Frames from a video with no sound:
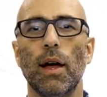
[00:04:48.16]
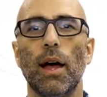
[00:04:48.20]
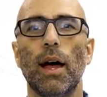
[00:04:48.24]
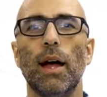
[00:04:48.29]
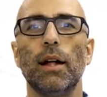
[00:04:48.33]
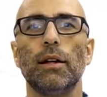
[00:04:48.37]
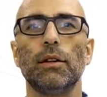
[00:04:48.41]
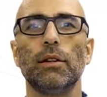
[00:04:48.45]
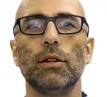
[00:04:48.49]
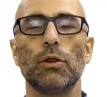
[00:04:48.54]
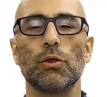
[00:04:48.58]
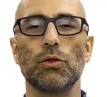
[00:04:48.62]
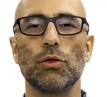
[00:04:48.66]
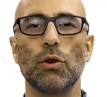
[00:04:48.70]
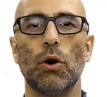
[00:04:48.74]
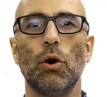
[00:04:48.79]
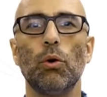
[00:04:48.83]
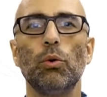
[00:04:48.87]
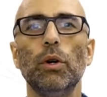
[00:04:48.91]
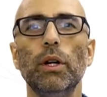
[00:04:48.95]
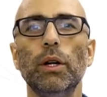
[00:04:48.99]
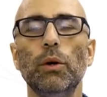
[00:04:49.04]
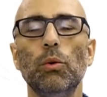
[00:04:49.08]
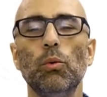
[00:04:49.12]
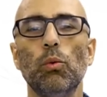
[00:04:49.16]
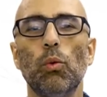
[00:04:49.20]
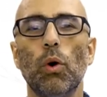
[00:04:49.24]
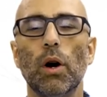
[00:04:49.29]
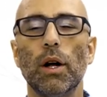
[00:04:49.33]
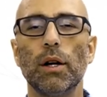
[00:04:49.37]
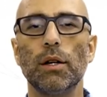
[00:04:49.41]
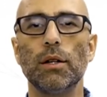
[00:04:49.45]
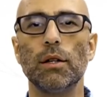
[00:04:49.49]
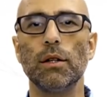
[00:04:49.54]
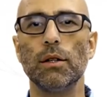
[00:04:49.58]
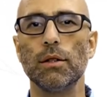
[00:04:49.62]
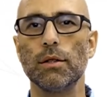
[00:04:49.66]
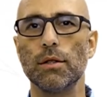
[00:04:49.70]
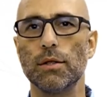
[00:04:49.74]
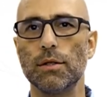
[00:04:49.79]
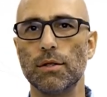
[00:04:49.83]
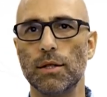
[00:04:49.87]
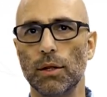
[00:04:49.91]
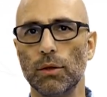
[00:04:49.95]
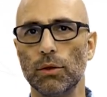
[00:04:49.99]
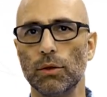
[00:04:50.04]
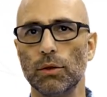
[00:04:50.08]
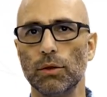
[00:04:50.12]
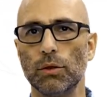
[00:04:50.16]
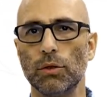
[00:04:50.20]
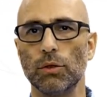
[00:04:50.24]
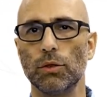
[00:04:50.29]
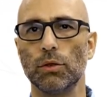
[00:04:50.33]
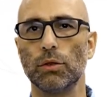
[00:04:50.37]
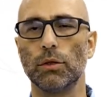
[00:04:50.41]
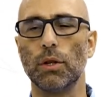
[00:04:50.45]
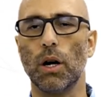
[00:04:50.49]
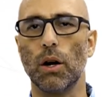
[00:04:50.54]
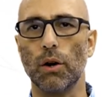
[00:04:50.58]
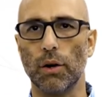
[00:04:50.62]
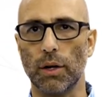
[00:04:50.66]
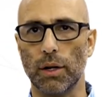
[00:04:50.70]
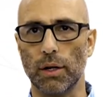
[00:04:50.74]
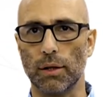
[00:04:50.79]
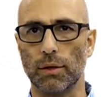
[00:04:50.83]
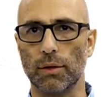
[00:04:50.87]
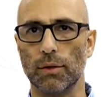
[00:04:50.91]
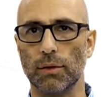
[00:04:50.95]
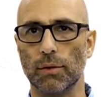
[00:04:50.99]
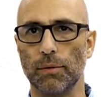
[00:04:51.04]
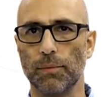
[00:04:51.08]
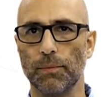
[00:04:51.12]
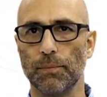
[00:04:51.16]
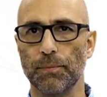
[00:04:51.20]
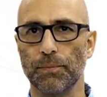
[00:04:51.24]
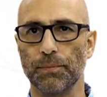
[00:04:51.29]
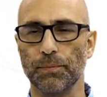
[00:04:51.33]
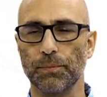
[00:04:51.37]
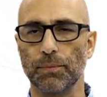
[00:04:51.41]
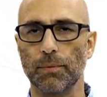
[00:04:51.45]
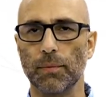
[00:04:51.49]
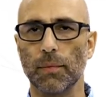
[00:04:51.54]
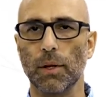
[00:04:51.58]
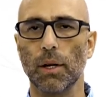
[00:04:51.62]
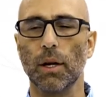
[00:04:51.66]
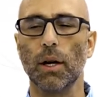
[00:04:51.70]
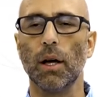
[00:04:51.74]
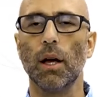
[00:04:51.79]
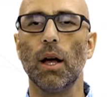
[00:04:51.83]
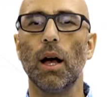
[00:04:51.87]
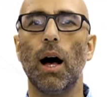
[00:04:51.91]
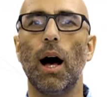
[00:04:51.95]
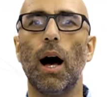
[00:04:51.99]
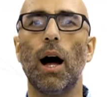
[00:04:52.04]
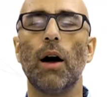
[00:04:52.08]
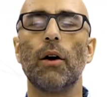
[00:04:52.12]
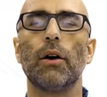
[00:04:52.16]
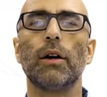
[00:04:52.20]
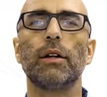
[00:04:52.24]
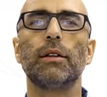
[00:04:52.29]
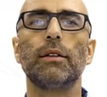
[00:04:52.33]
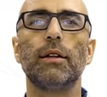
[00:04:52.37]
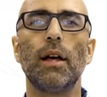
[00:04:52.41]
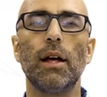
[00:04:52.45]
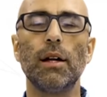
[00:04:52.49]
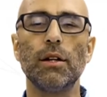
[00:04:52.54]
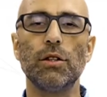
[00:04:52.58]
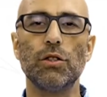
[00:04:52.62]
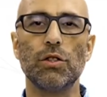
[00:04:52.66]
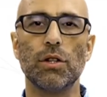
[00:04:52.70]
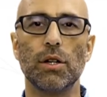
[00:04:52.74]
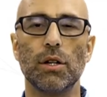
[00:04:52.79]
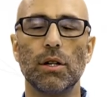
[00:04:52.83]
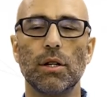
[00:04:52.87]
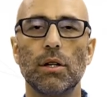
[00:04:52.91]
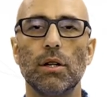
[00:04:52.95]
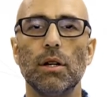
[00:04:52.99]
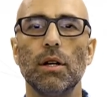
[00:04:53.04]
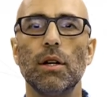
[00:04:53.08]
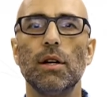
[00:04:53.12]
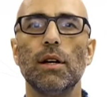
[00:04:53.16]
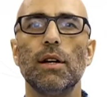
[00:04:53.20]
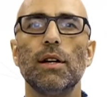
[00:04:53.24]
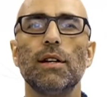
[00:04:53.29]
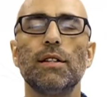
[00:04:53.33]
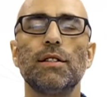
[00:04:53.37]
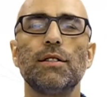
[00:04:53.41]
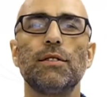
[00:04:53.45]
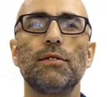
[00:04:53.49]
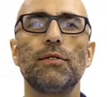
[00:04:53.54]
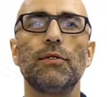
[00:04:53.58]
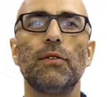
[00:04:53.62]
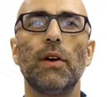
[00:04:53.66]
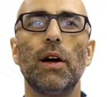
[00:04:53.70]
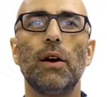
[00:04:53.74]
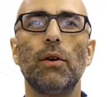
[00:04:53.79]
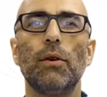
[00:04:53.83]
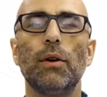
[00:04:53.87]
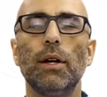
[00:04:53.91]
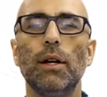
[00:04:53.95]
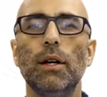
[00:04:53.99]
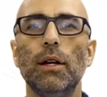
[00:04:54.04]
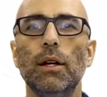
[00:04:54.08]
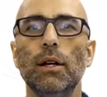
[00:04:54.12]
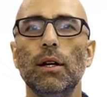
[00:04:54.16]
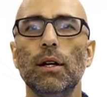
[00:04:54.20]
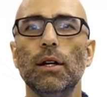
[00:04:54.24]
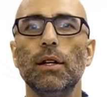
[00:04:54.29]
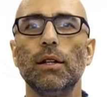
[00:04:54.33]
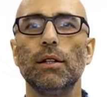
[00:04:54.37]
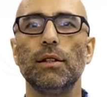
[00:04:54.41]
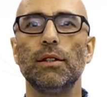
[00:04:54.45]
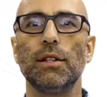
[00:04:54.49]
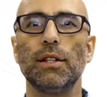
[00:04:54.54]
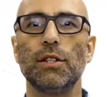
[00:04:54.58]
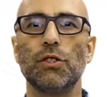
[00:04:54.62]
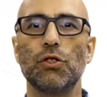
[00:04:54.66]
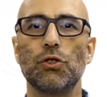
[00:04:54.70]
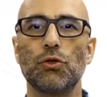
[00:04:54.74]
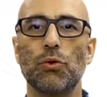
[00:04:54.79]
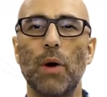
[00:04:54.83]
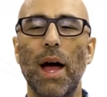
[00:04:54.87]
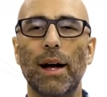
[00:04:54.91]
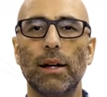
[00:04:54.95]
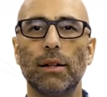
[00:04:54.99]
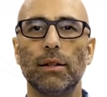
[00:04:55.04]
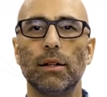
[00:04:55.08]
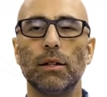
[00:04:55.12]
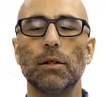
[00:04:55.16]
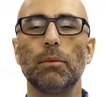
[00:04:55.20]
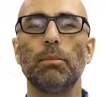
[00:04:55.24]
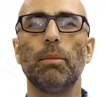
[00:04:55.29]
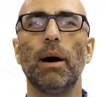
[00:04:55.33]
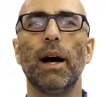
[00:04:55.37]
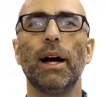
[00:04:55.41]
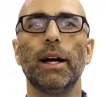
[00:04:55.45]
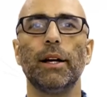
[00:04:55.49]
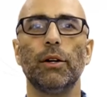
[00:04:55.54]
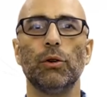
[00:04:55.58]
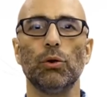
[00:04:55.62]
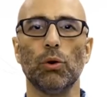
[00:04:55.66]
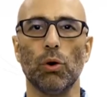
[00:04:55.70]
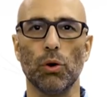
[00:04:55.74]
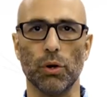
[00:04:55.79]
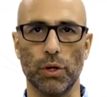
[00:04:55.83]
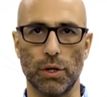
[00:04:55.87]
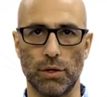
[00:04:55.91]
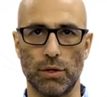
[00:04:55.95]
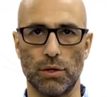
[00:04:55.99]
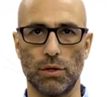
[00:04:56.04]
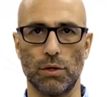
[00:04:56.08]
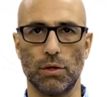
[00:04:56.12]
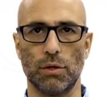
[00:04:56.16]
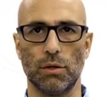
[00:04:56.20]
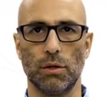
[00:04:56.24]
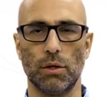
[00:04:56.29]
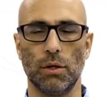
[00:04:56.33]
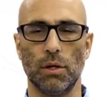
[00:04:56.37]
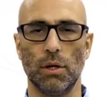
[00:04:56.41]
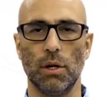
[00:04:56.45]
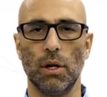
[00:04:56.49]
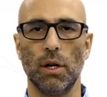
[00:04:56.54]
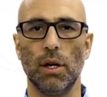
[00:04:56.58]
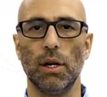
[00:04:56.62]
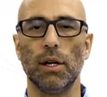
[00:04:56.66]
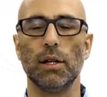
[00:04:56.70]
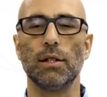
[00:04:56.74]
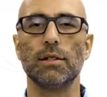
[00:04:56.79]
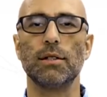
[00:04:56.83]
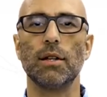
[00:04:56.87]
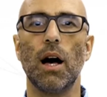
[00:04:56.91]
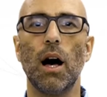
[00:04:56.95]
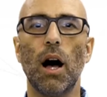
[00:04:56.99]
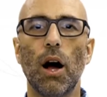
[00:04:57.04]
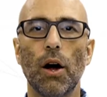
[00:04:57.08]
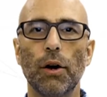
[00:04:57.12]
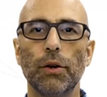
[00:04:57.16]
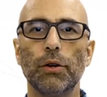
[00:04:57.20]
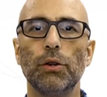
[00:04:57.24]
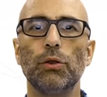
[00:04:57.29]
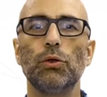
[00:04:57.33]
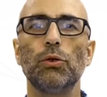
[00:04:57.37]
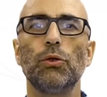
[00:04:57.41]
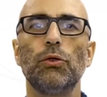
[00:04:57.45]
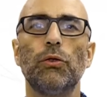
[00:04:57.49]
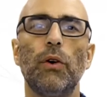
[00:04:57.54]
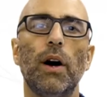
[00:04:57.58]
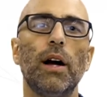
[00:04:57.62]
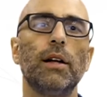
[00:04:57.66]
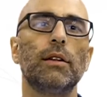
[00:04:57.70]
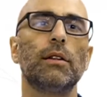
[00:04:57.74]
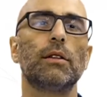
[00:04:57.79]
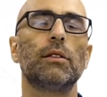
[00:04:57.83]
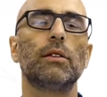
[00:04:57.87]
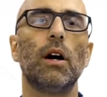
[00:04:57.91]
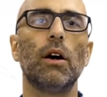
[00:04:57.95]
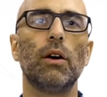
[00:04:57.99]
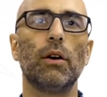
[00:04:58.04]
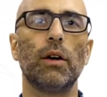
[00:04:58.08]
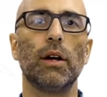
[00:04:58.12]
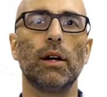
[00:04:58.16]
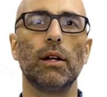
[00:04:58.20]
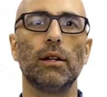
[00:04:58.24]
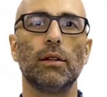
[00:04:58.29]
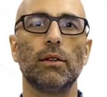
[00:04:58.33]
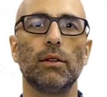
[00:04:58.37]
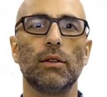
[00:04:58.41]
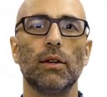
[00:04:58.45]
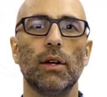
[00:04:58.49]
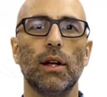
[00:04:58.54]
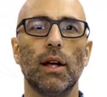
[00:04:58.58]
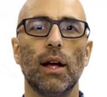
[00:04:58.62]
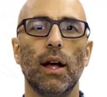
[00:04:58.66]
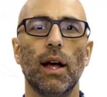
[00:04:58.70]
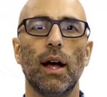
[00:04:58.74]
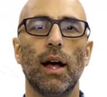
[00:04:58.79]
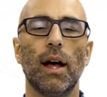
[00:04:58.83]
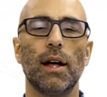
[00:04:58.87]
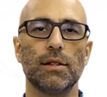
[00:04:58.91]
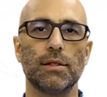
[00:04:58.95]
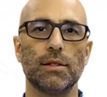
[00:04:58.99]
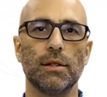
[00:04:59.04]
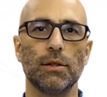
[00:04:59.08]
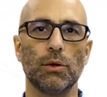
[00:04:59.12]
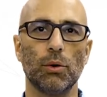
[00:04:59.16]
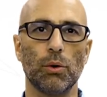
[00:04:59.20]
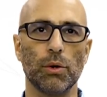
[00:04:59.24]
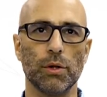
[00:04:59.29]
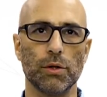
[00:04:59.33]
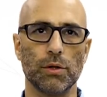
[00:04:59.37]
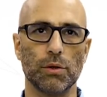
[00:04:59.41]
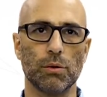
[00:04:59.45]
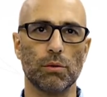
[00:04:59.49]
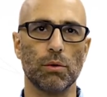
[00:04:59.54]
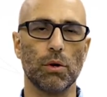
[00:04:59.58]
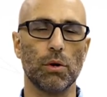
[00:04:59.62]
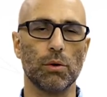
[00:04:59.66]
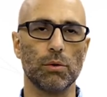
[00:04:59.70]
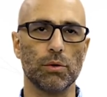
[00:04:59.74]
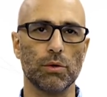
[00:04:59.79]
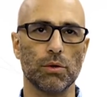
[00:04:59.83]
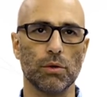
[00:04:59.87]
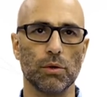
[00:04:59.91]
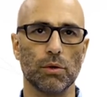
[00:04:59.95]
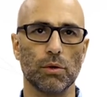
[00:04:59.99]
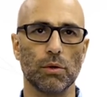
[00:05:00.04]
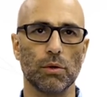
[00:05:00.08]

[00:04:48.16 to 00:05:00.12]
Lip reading: and there's only one single target. Our attention is very distracted by noise. It's harder to find the target as the noise grows.